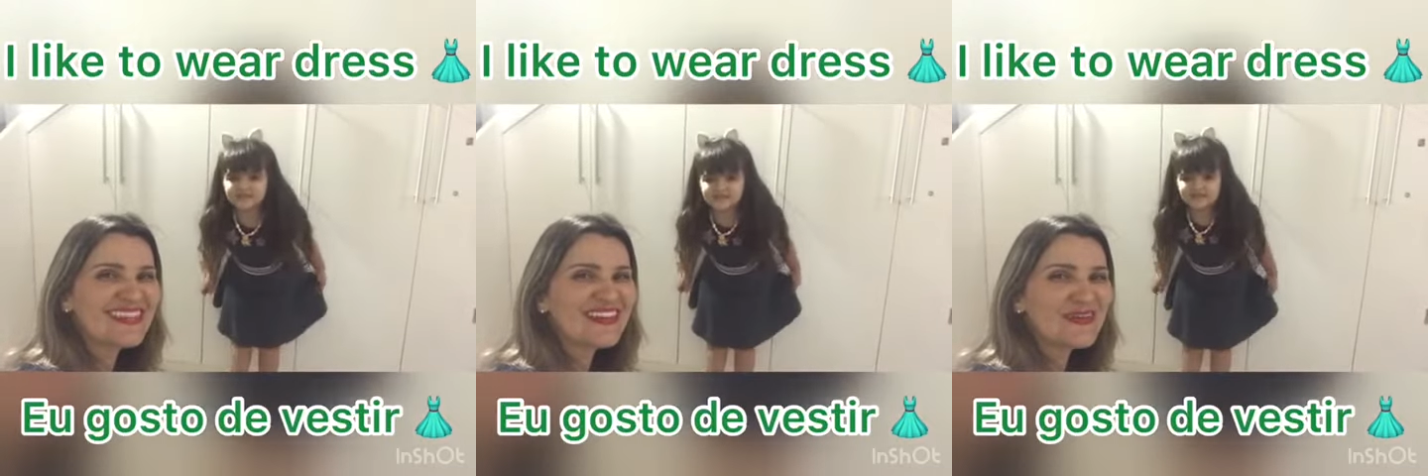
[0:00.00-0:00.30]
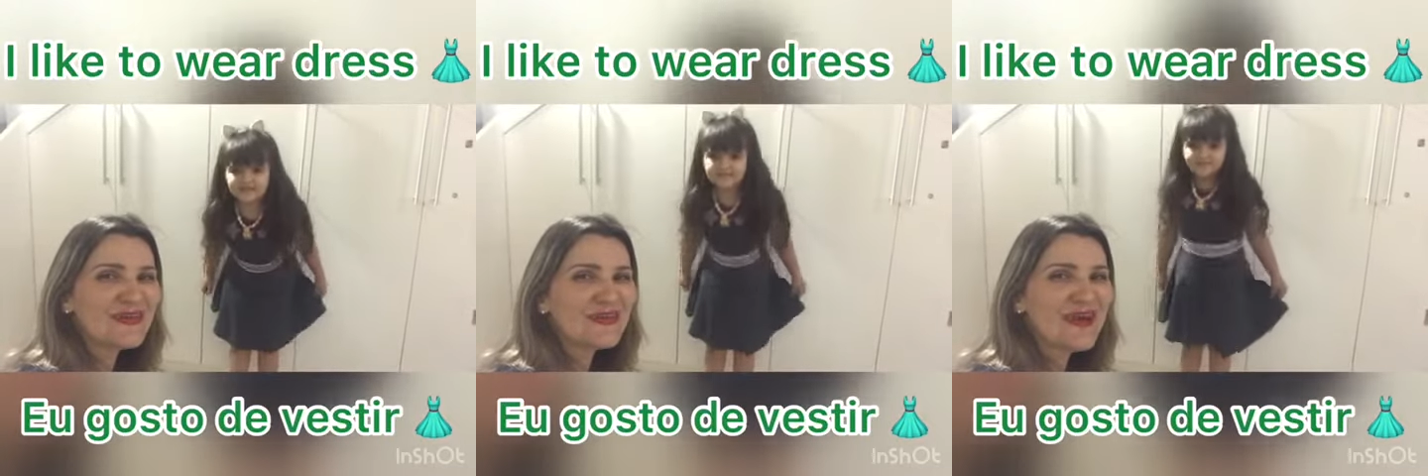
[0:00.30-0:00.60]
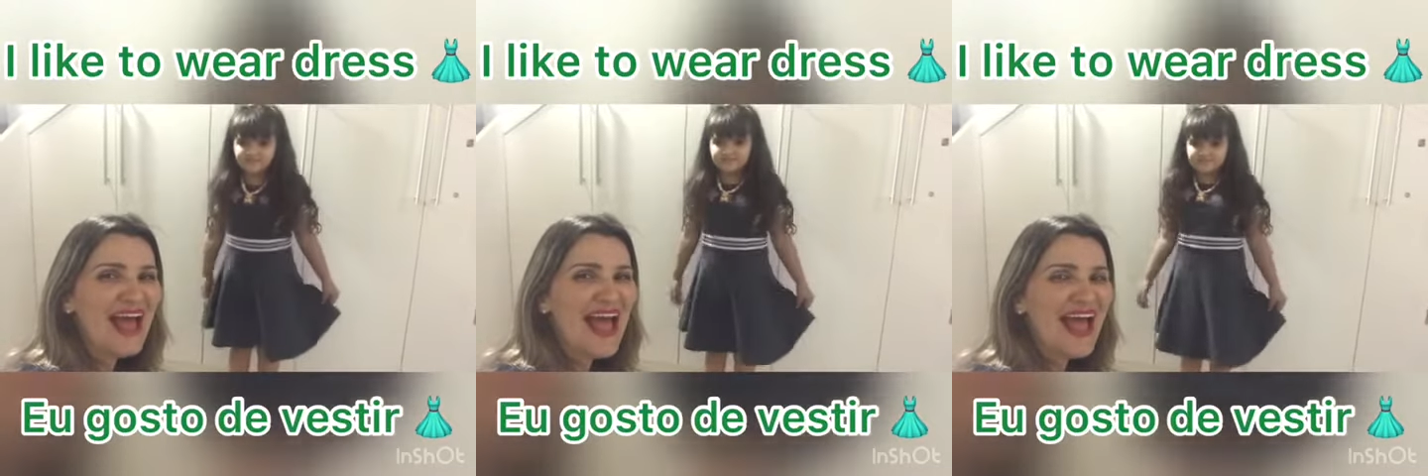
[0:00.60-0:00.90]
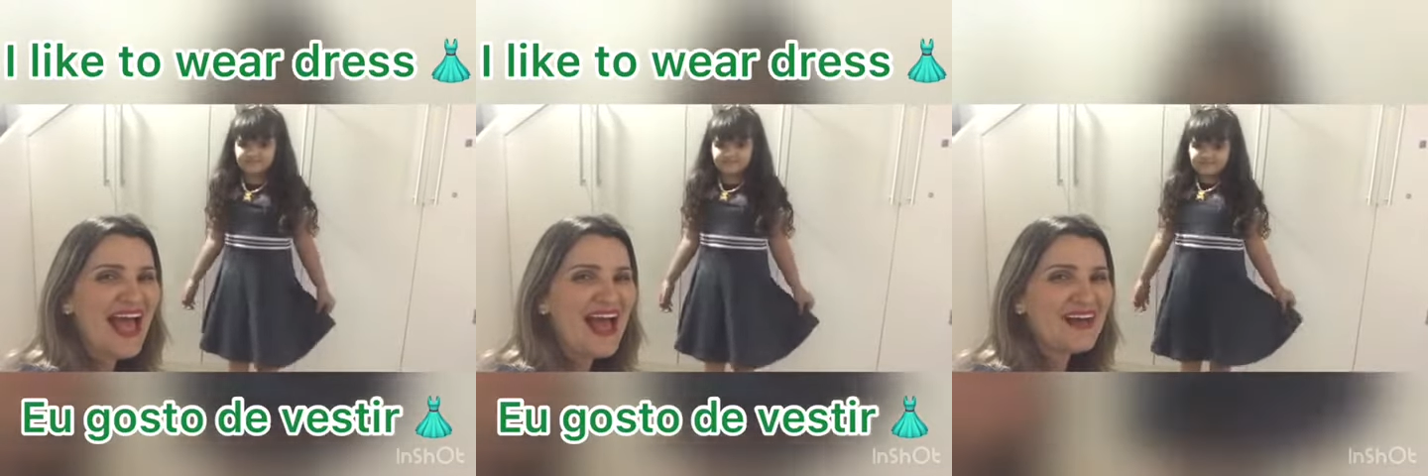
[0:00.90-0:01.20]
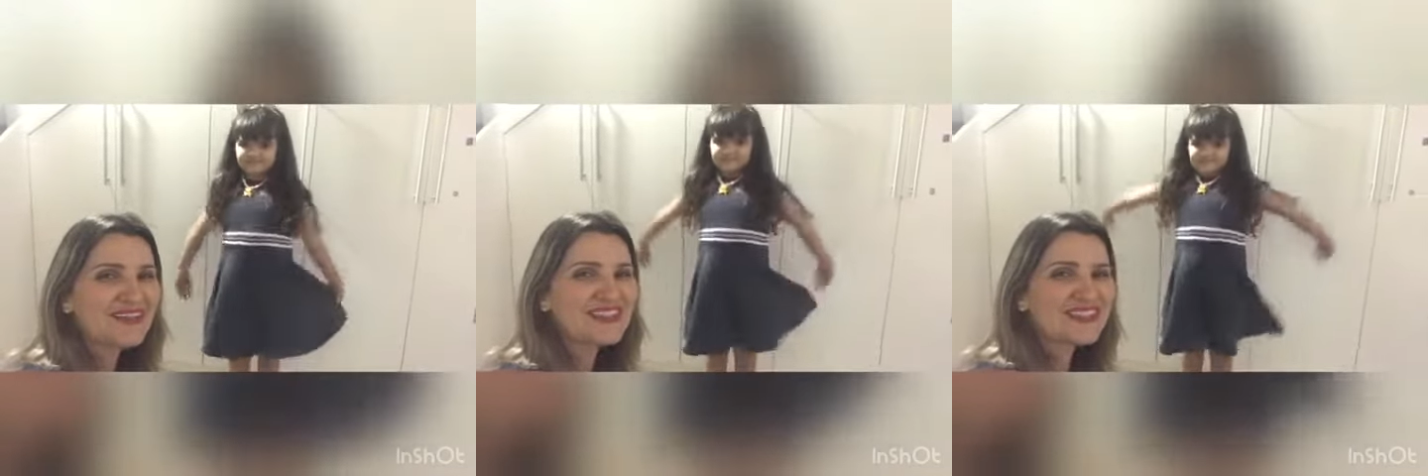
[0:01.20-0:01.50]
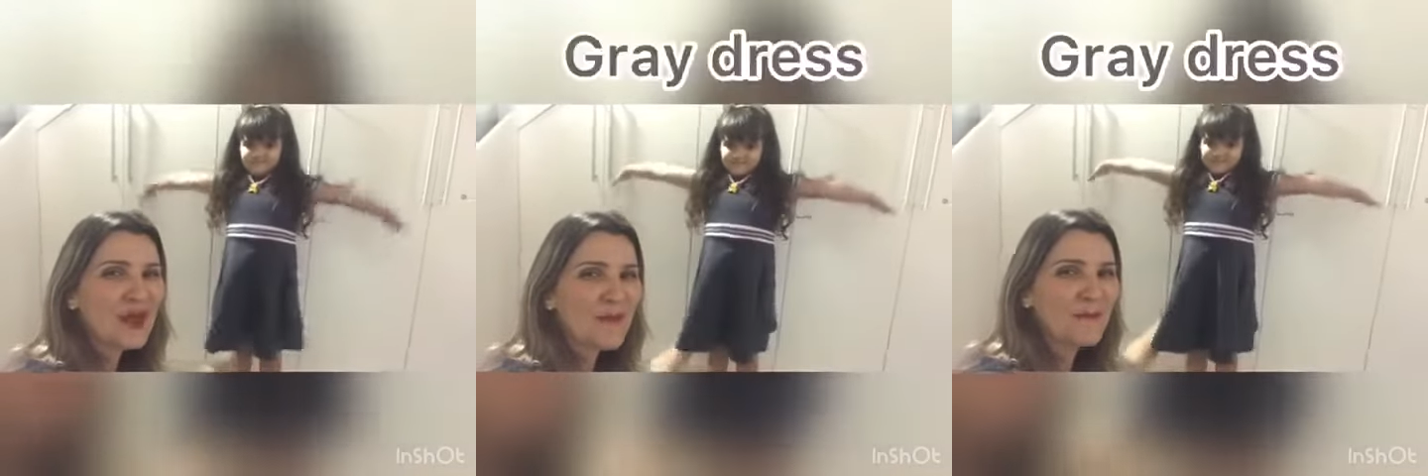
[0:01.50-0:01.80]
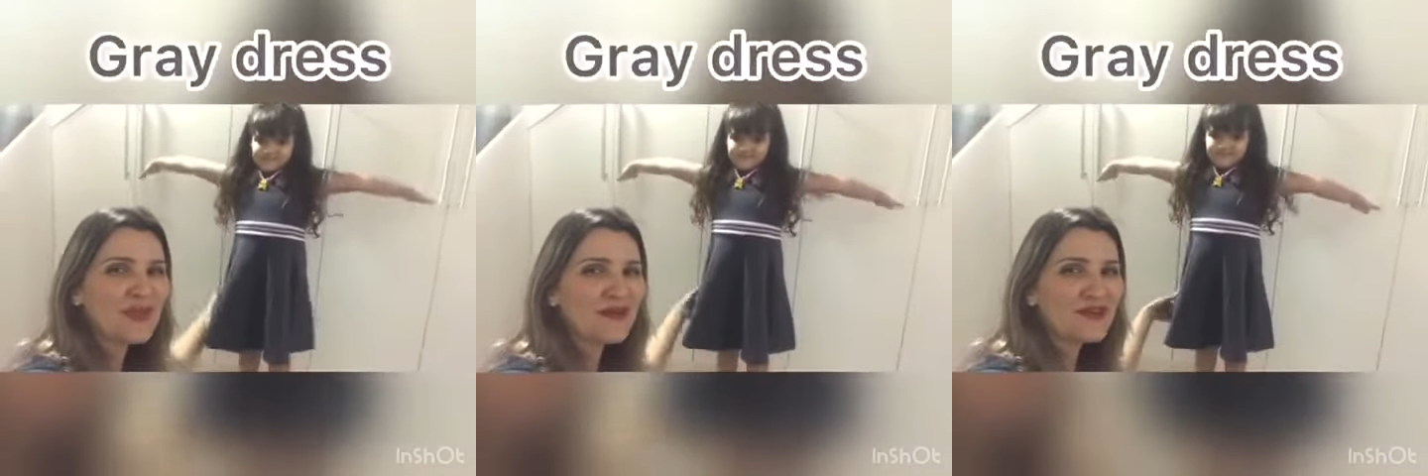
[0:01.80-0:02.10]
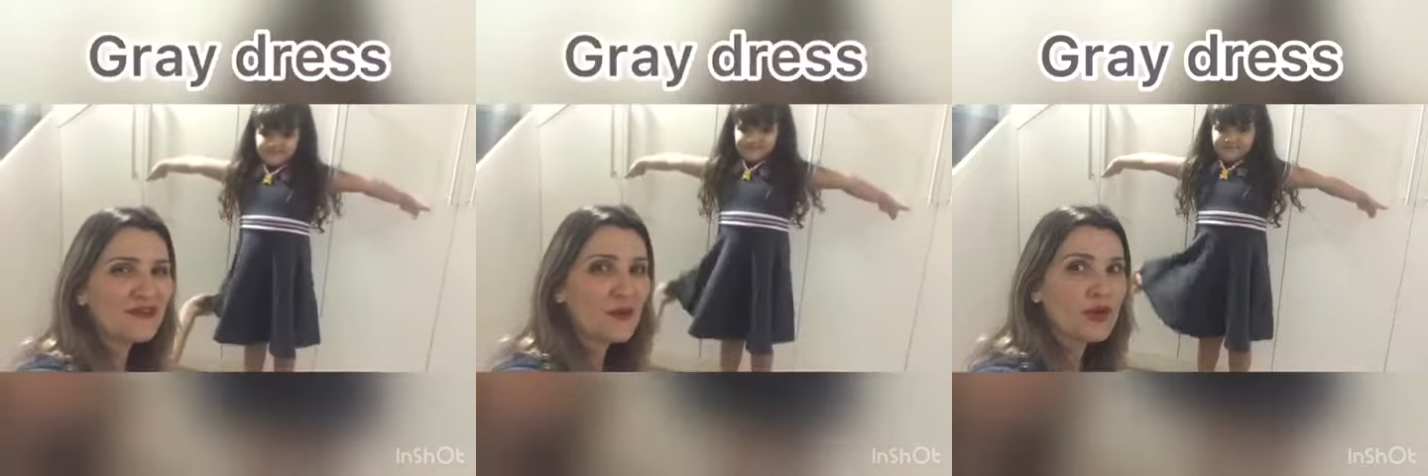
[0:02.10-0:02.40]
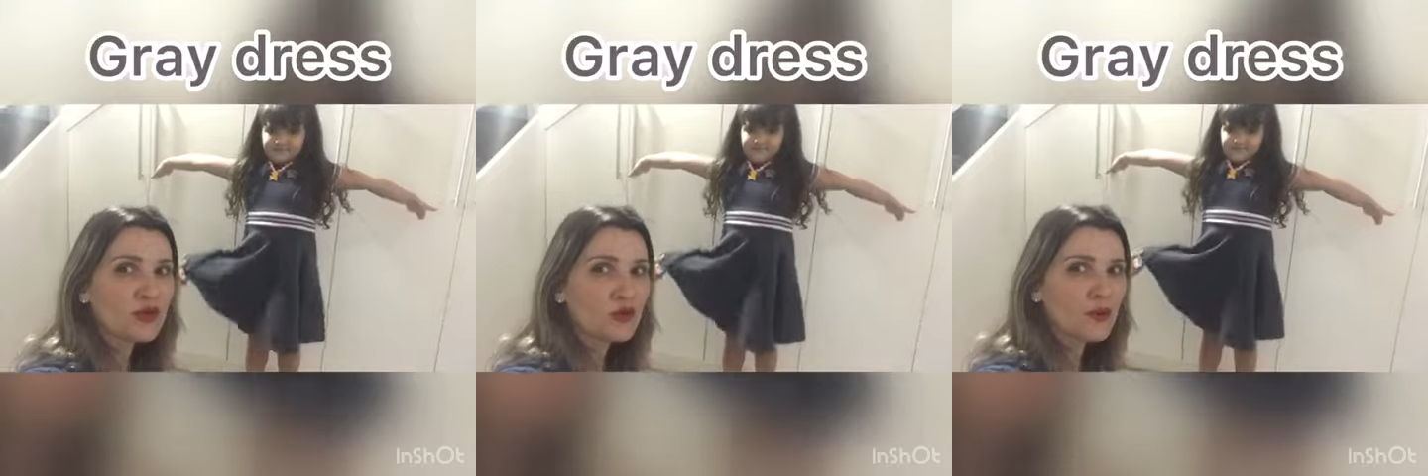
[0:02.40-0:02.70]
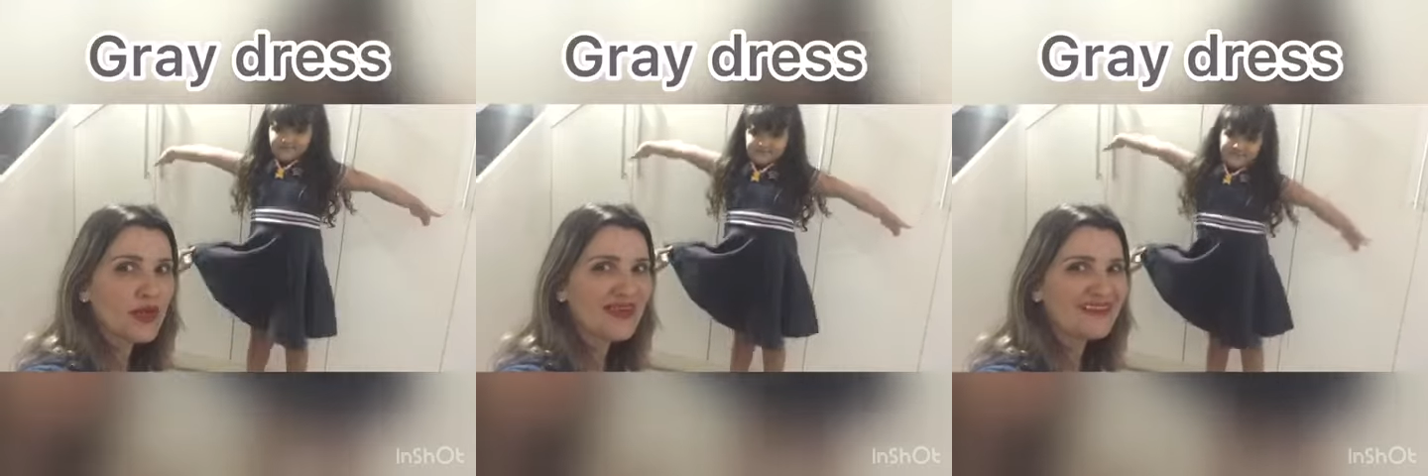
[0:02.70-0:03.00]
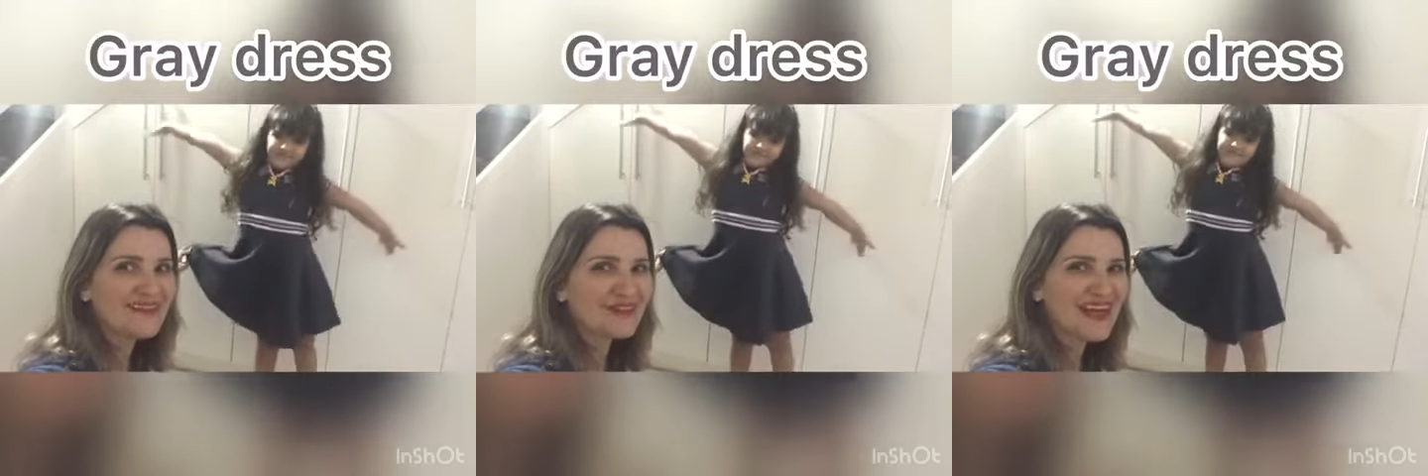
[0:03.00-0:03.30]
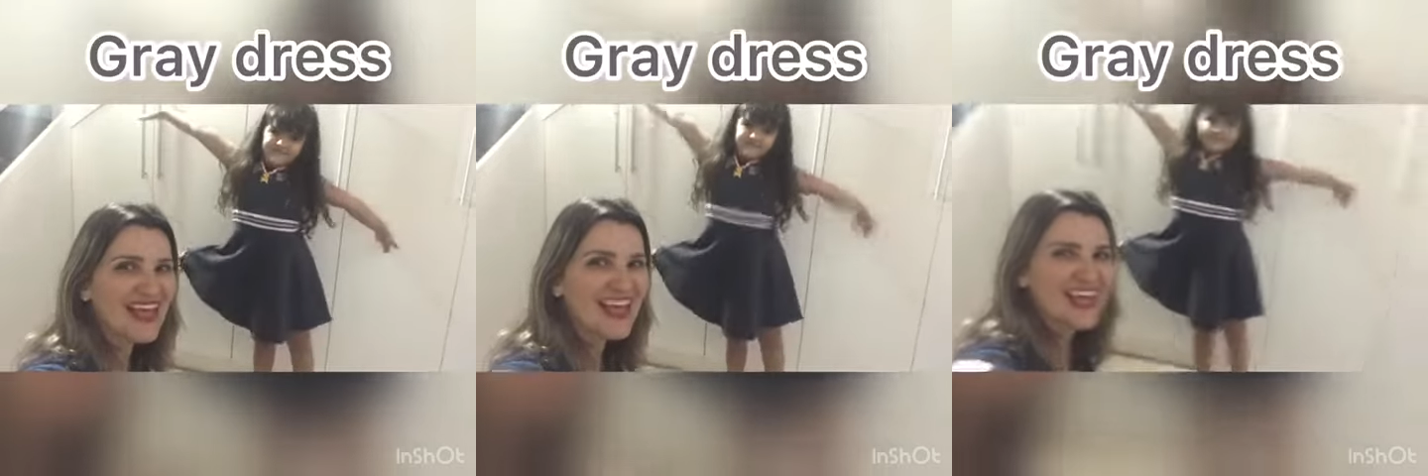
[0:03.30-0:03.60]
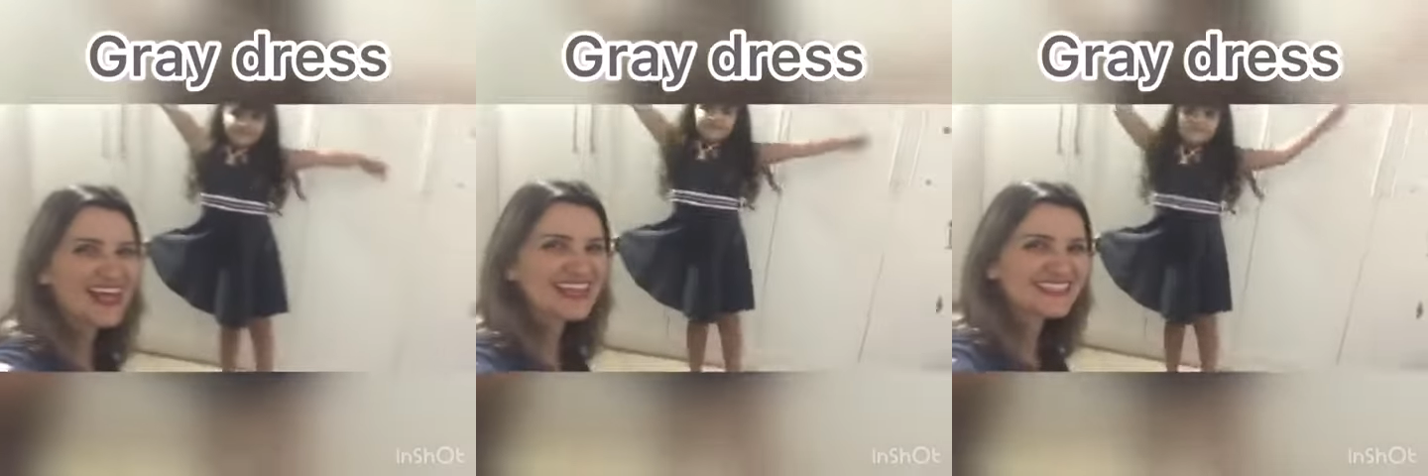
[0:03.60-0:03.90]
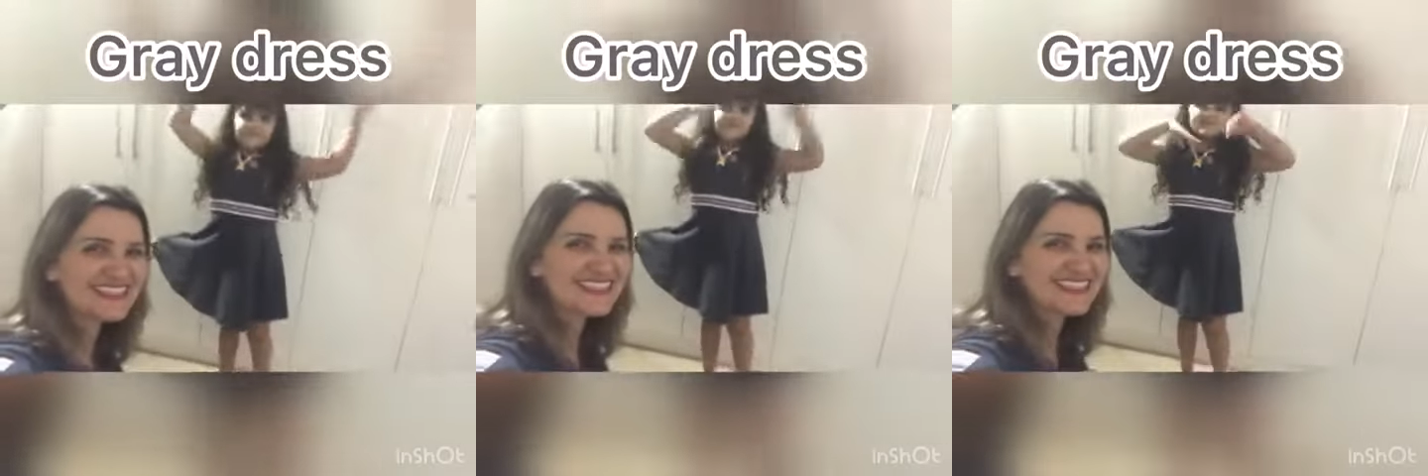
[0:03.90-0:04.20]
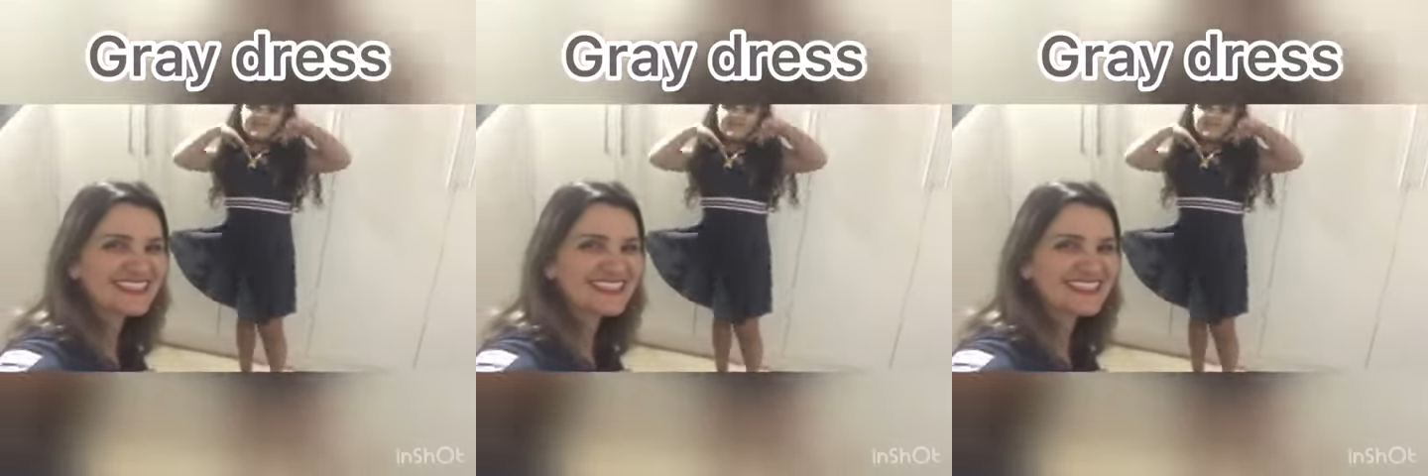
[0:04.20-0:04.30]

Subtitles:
Wow, so beautiful, a great dress.